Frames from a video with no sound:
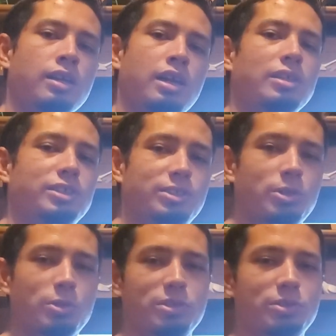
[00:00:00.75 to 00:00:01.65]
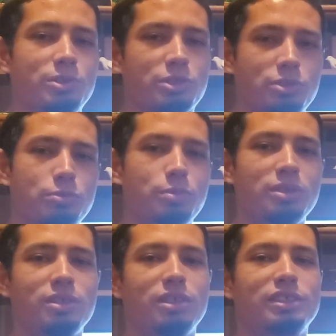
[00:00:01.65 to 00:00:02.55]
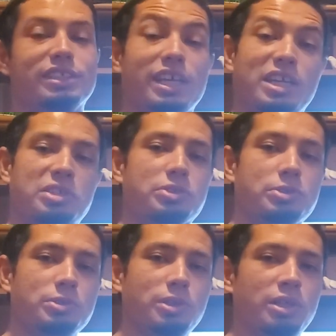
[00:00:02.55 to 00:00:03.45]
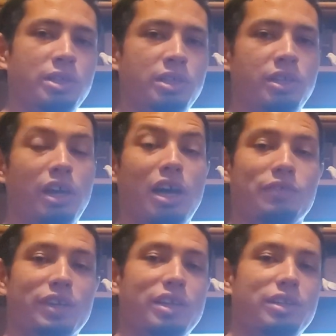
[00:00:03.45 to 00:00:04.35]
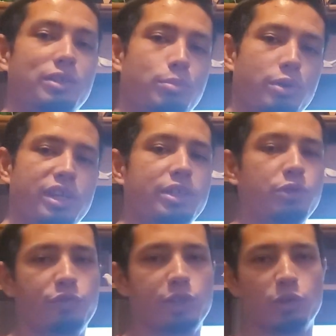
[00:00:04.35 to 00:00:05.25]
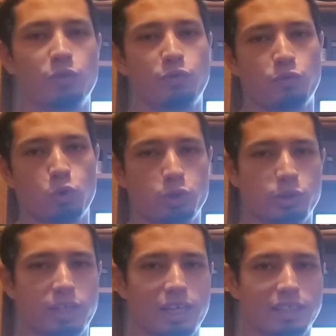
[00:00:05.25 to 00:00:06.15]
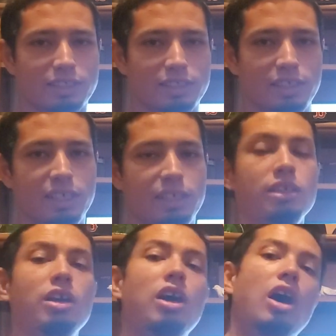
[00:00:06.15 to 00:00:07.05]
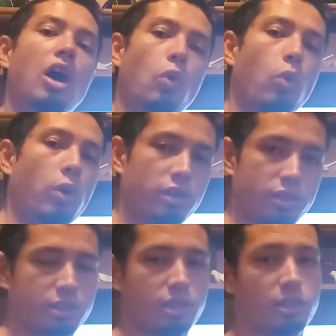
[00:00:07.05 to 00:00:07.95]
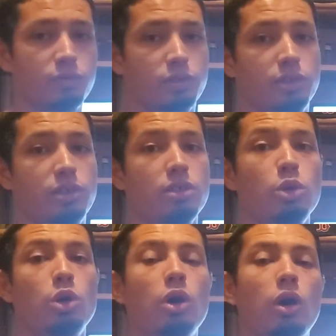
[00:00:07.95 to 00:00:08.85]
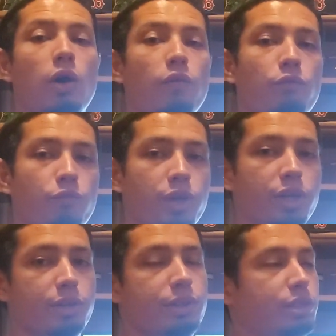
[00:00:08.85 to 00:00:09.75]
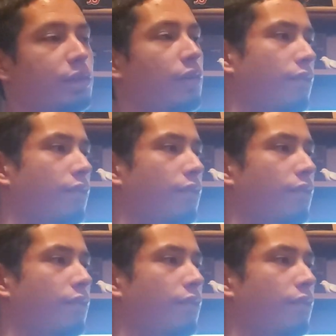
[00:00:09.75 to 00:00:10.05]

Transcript: How's it going, YouTube? It's Andrew, and I've got a brand new video for you guys today. I wanted to cover a very